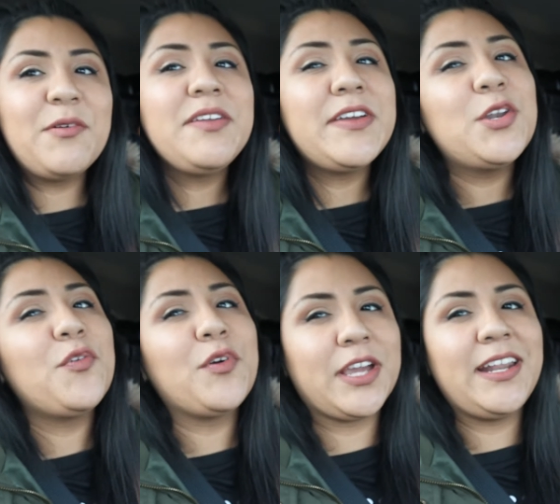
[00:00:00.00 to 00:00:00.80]
I don't even know
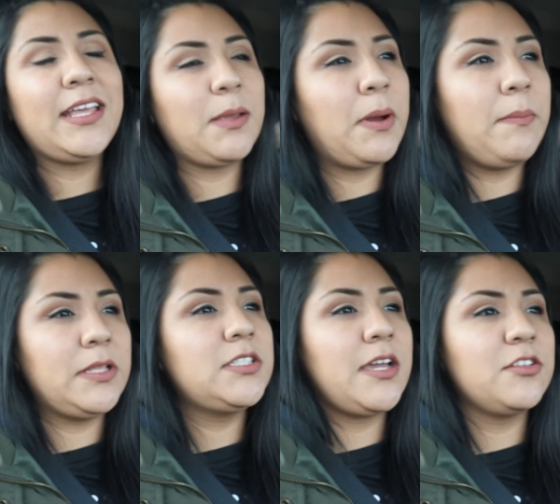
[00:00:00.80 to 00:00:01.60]
if we're gonna get the
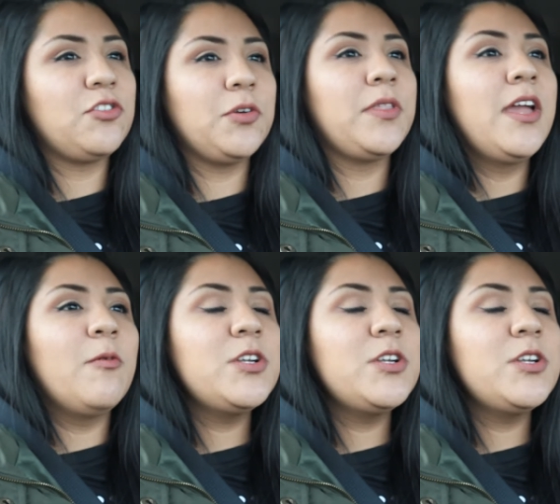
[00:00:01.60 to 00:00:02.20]
puppy, to tell you the truth.